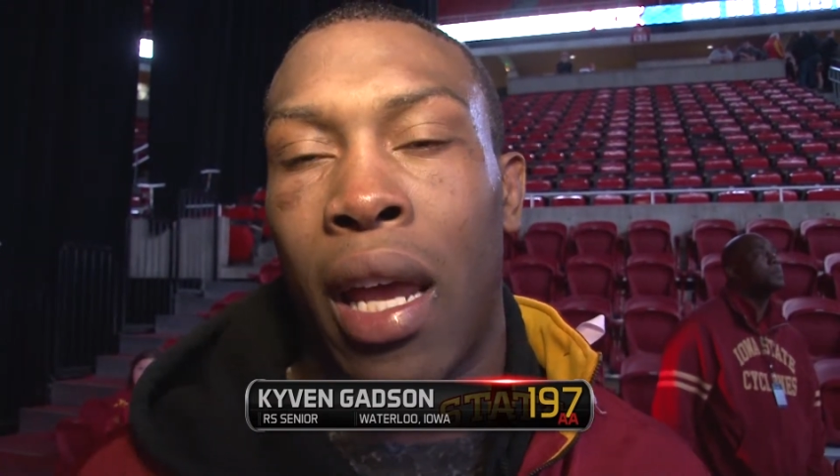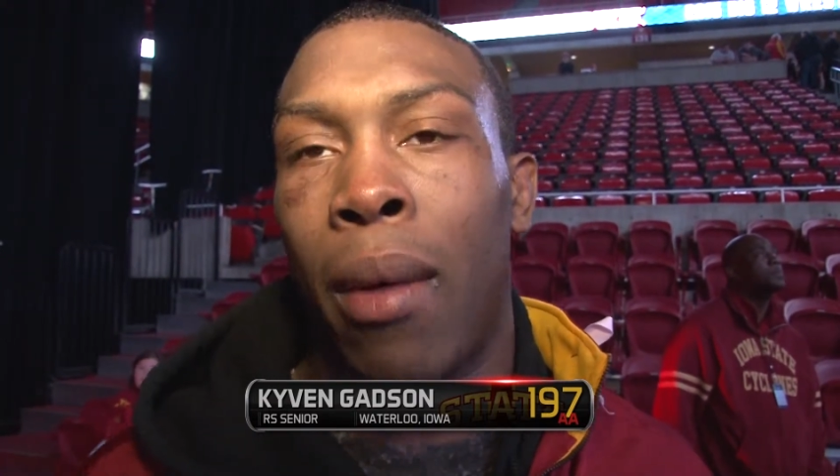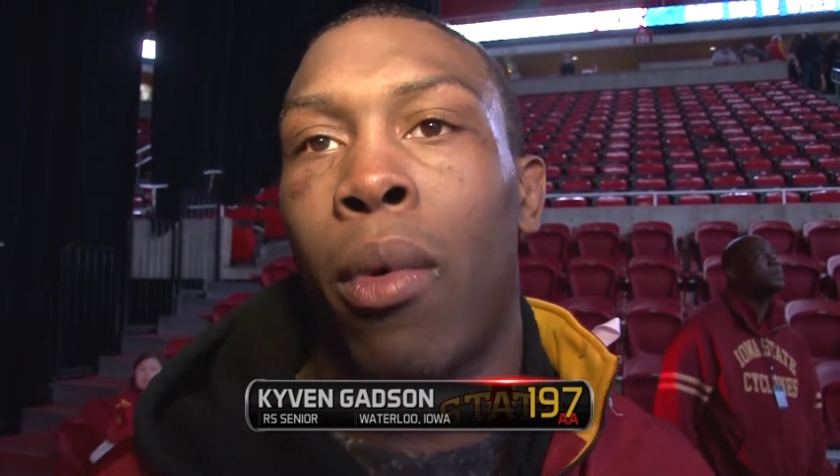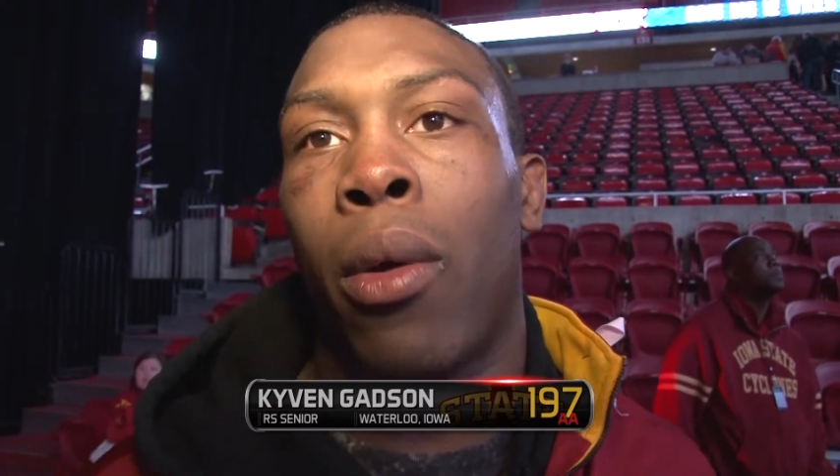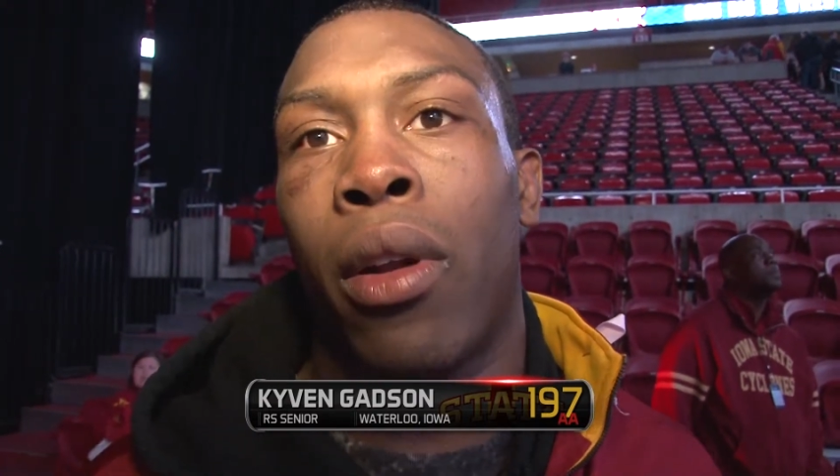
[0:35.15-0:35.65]
have
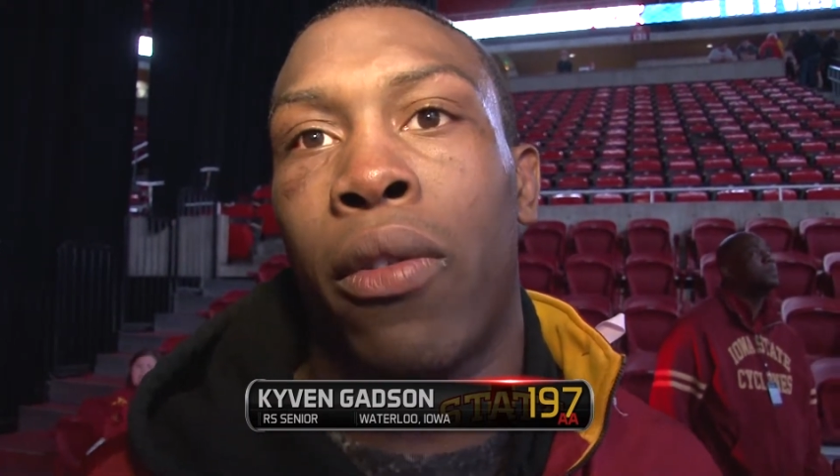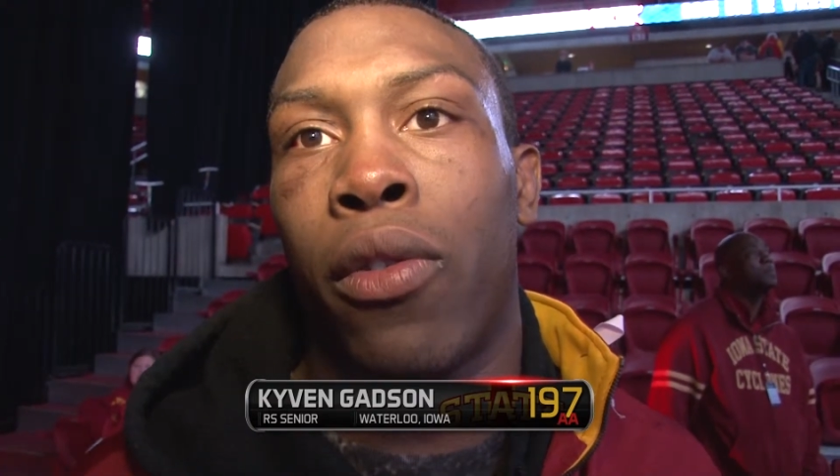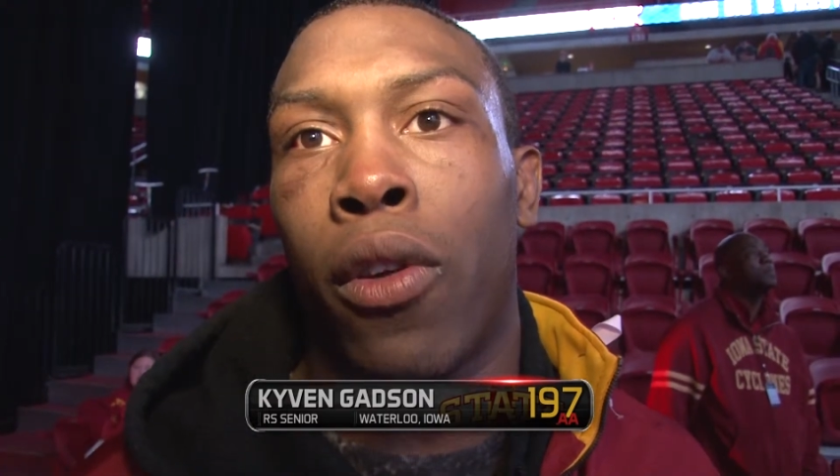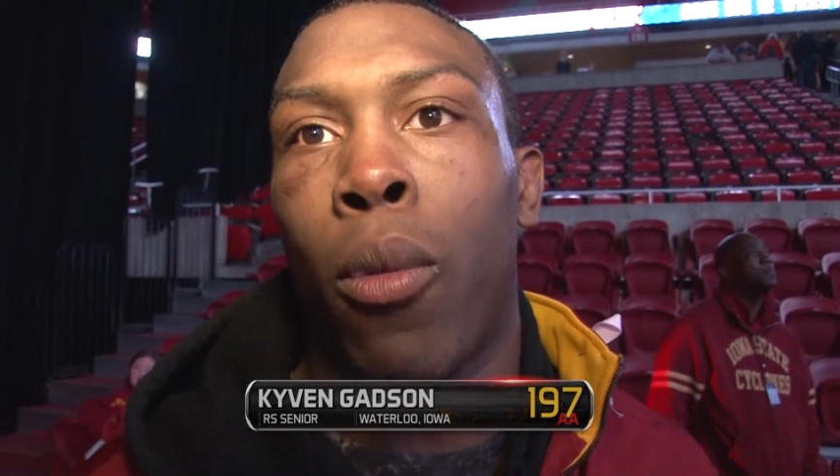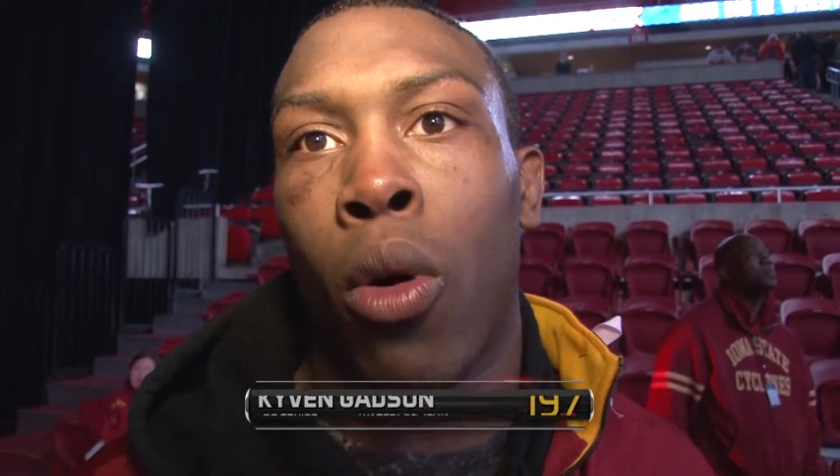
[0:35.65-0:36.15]
came away with a
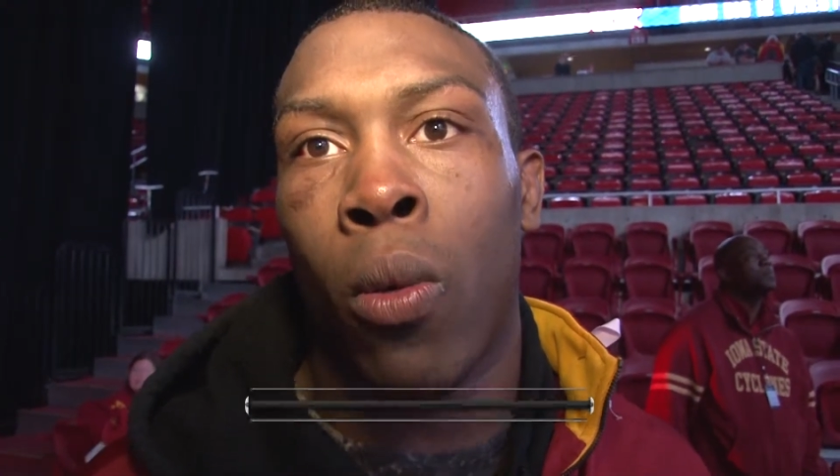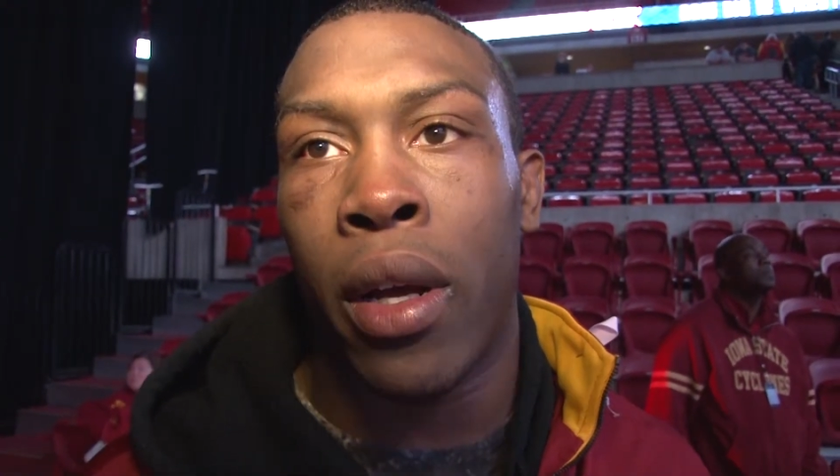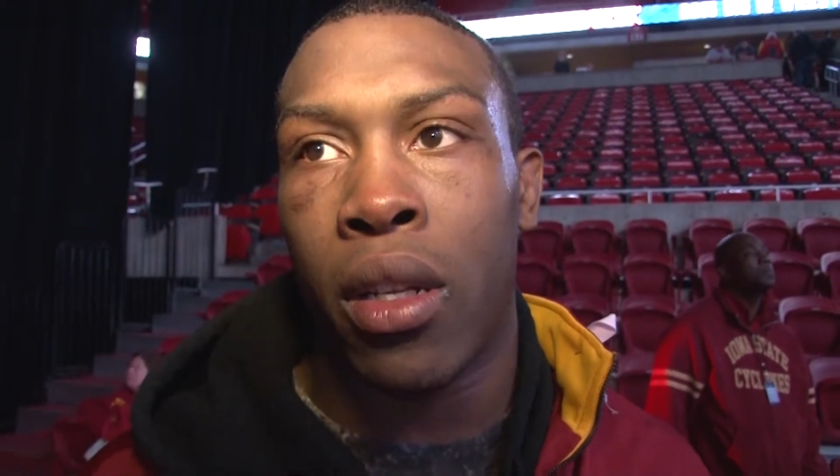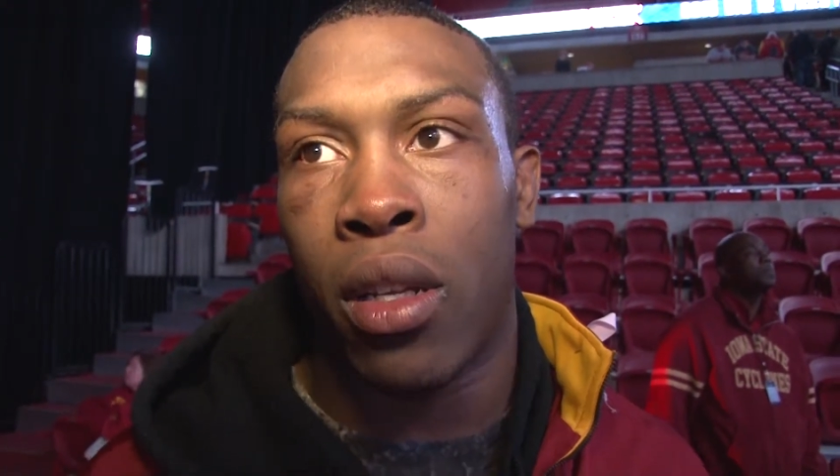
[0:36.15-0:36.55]
few more wins.